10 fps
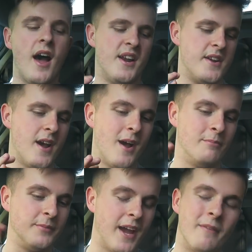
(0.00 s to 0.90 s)
And
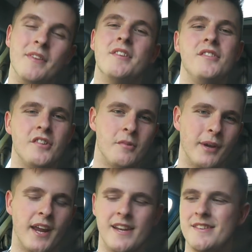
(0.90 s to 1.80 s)
yeah, this is just the
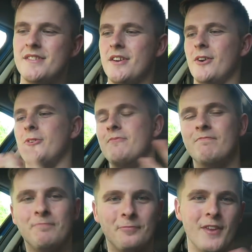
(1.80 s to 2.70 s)
beginning, so
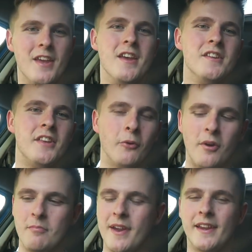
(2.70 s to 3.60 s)
stick
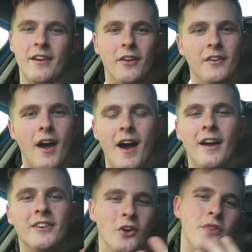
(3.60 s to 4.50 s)
with me, and
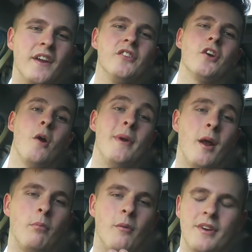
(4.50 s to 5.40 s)
good things are coming,
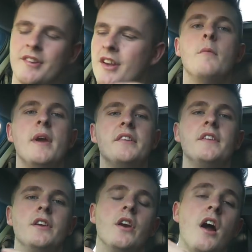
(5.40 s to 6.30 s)
I promise. The mix
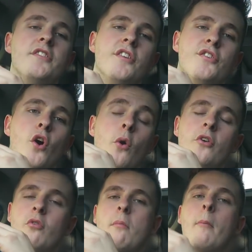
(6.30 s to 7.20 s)
that you guys just saw
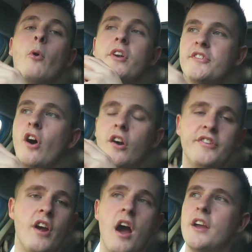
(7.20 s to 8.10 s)
was with my boy
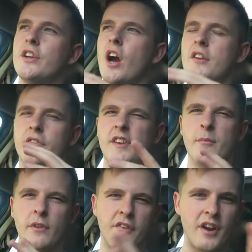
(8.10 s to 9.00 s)
Josh. You guys have seen
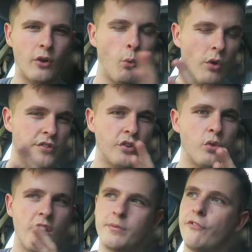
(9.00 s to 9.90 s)
him on the channel once or
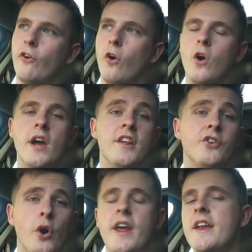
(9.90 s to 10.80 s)
twice before. He's
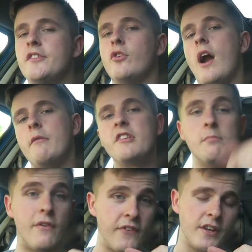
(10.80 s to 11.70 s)
got an Instagram,
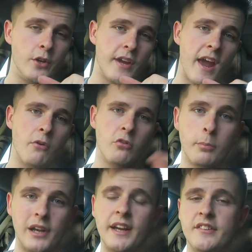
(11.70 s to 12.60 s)
SmithFitUK, which will
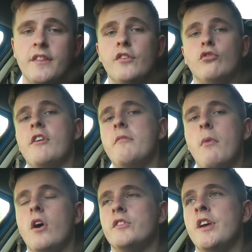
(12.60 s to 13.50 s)
be linked in the description
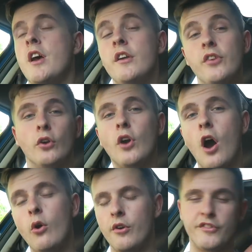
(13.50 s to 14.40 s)
box. So
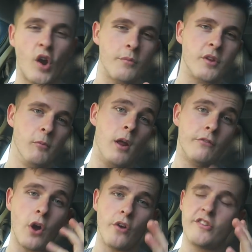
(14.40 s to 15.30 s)
go and show him some
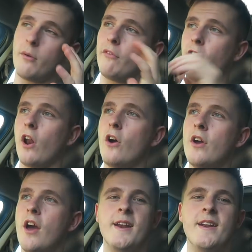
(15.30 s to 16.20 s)
love, go and show him a follow.
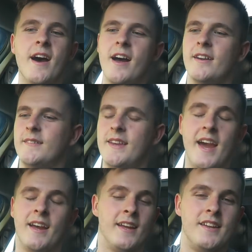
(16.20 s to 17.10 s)
And
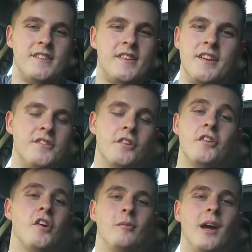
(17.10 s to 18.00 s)
yeah, he's just
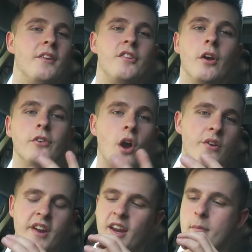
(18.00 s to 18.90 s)
a top lad, so go
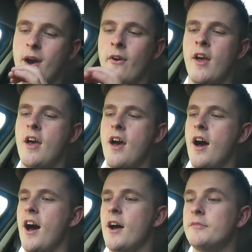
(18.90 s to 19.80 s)
and check him out.
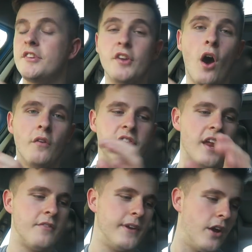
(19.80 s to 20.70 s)
To start off
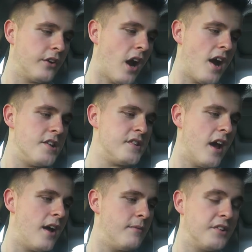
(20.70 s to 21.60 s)
today's video, guys,
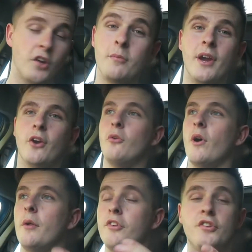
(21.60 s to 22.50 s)
it's gonna be a good
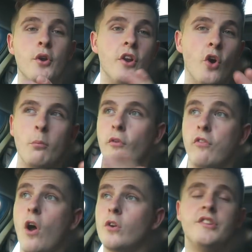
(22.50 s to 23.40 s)
one. I'm just doing a normal
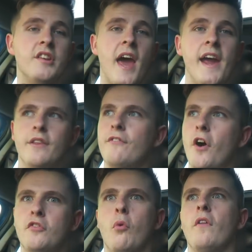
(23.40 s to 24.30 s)
vlog today, the
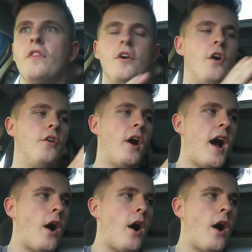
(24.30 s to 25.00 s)
first one that